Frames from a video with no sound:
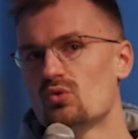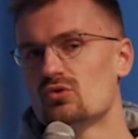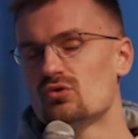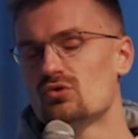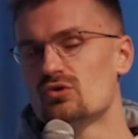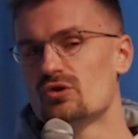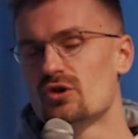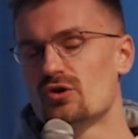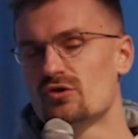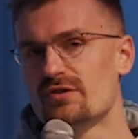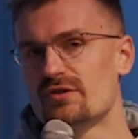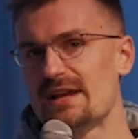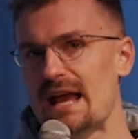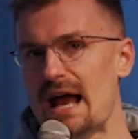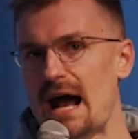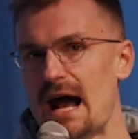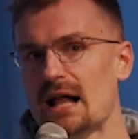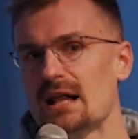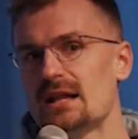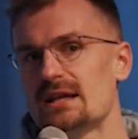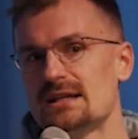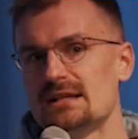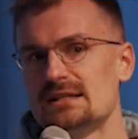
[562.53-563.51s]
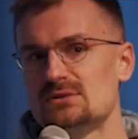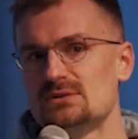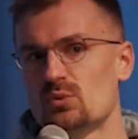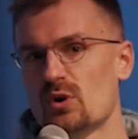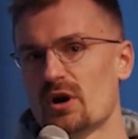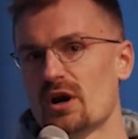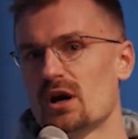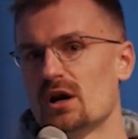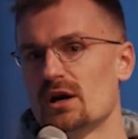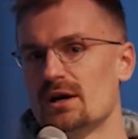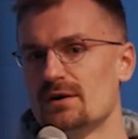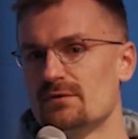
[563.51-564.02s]
the reality is
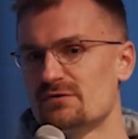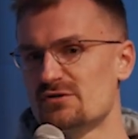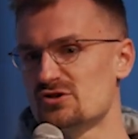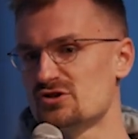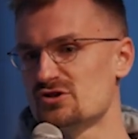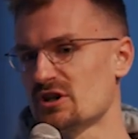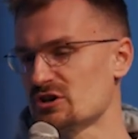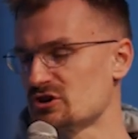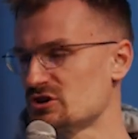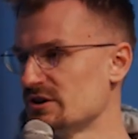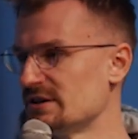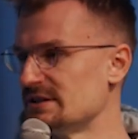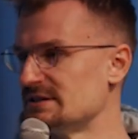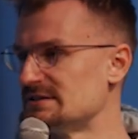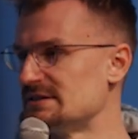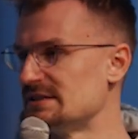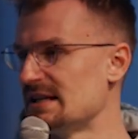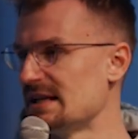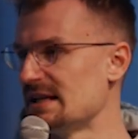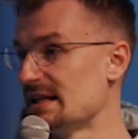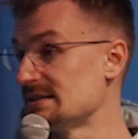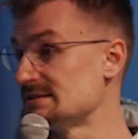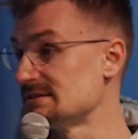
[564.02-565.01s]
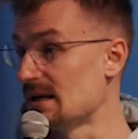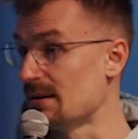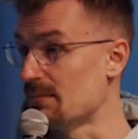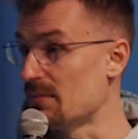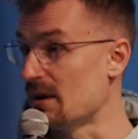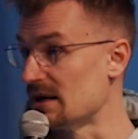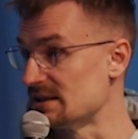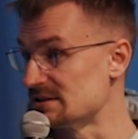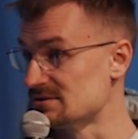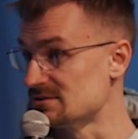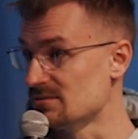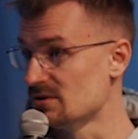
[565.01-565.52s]
where our infrastructure is today, that's not
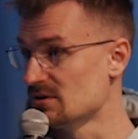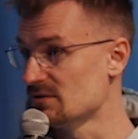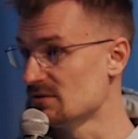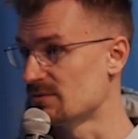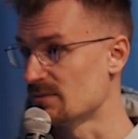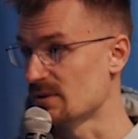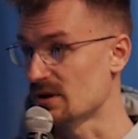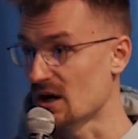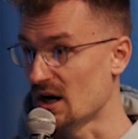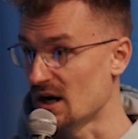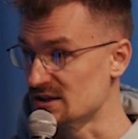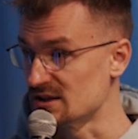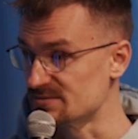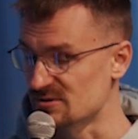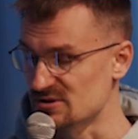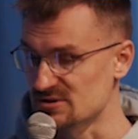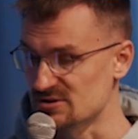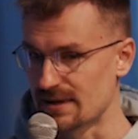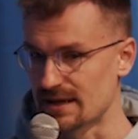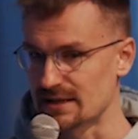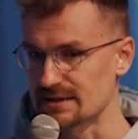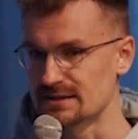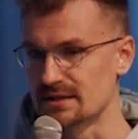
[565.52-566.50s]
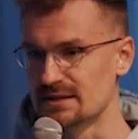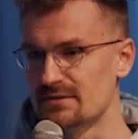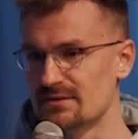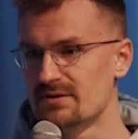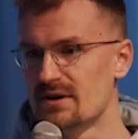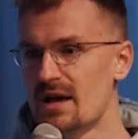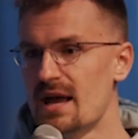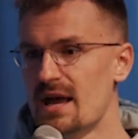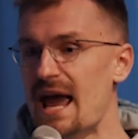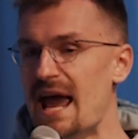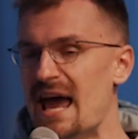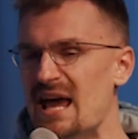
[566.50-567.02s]
possible from a cost perspective.
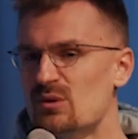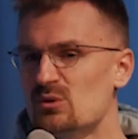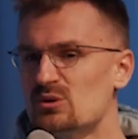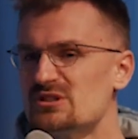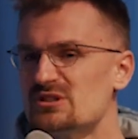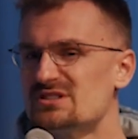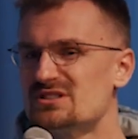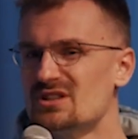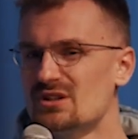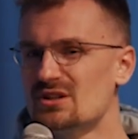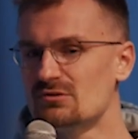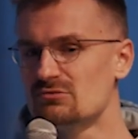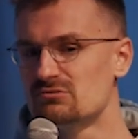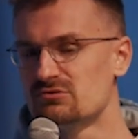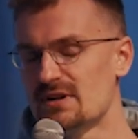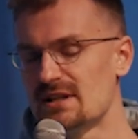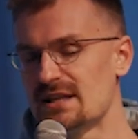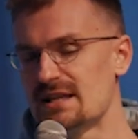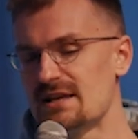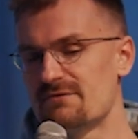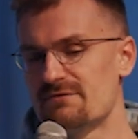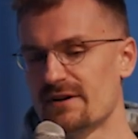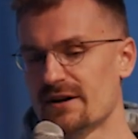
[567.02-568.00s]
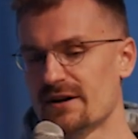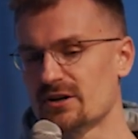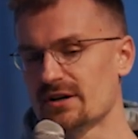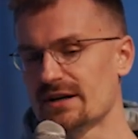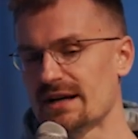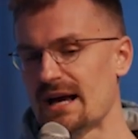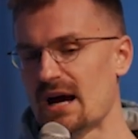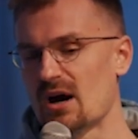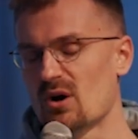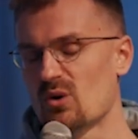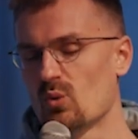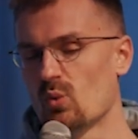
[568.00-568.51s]
And we're still really figuring
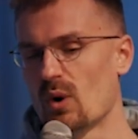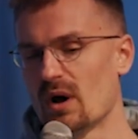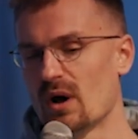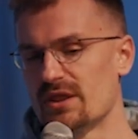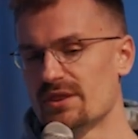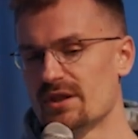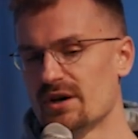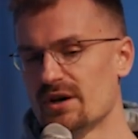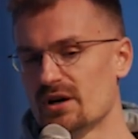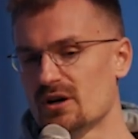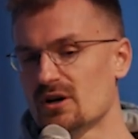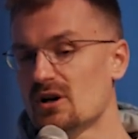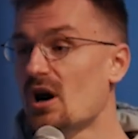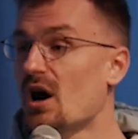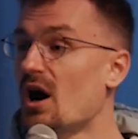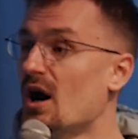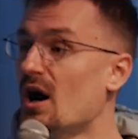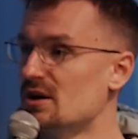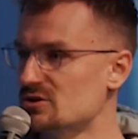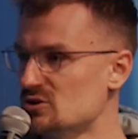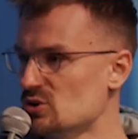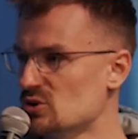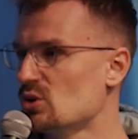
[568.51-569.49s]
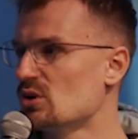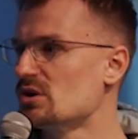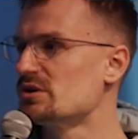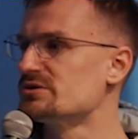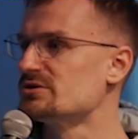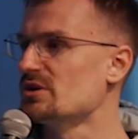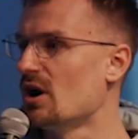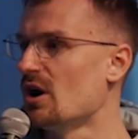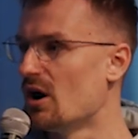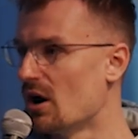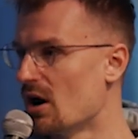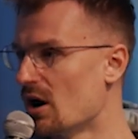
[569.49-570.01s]
out what the contours
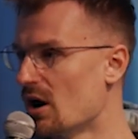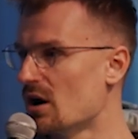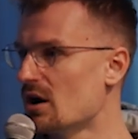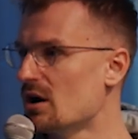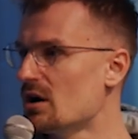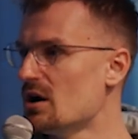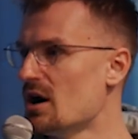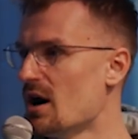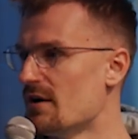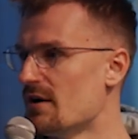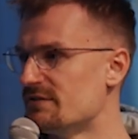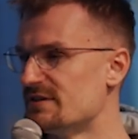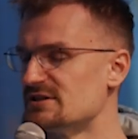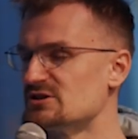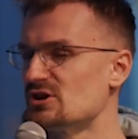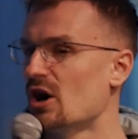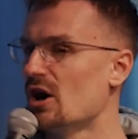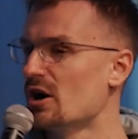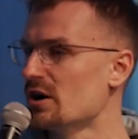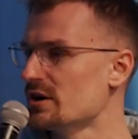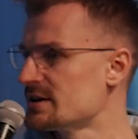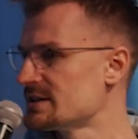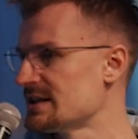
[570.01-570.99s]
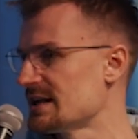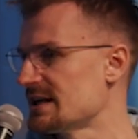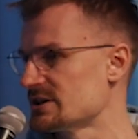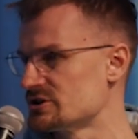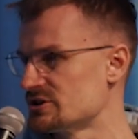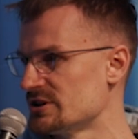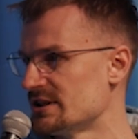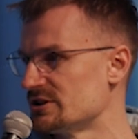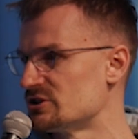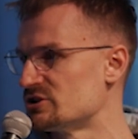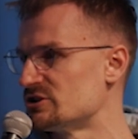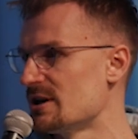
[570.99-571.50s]
are of this architecture
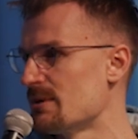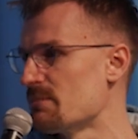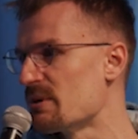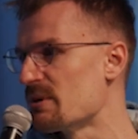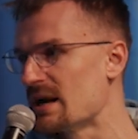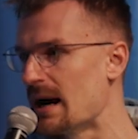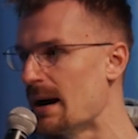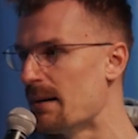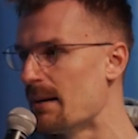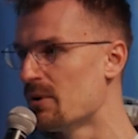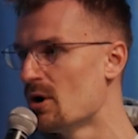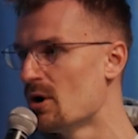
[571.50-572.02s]
that's shaping up.